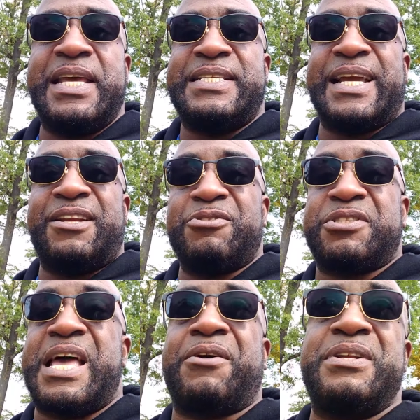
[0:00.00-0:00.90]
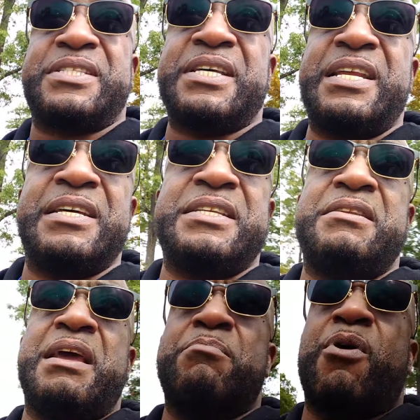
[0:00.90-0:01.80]
he ain't taking no slack on his son. That's
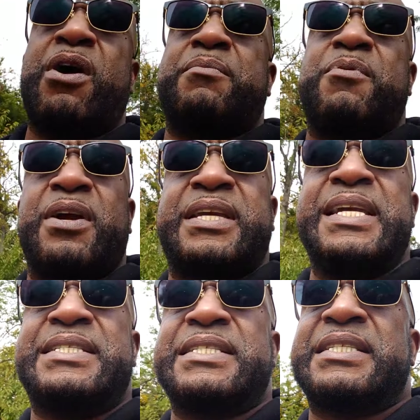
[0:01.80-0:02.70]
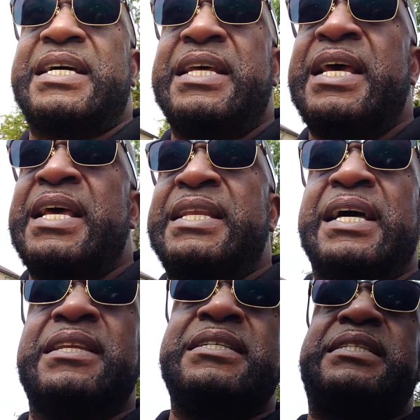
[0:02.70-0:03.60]
his name, Marquise's son. That look